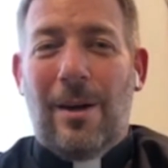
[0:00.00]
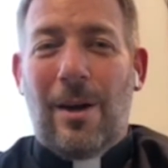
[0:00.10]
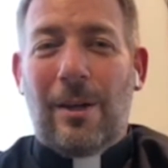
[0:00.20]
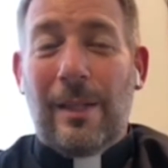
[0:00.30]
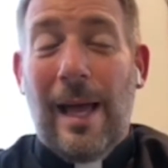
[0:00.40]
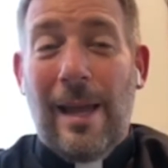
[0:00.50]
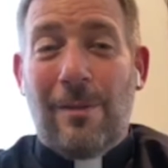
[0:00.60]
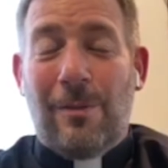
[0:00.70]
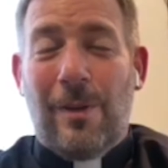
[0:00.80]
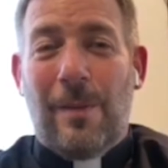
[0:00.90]
our
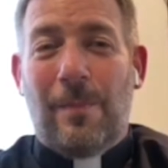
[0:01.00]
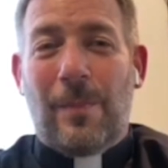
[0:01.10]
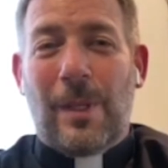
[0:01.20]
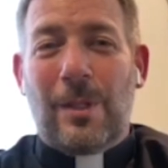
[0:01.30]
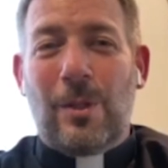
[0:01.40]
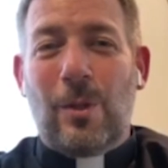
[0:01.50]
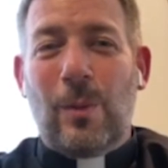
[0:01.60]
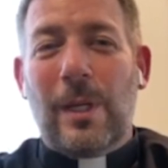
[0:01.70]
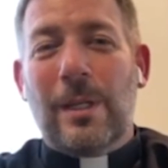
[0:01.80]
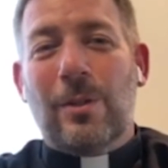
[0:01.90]
life, to
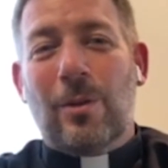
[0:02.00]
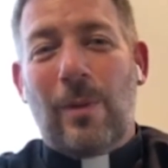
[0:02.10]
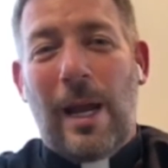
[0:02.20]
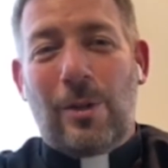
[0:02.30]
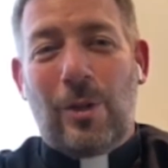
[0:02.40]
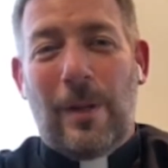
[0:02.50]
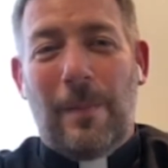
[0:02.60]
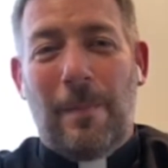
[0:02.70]
his direction.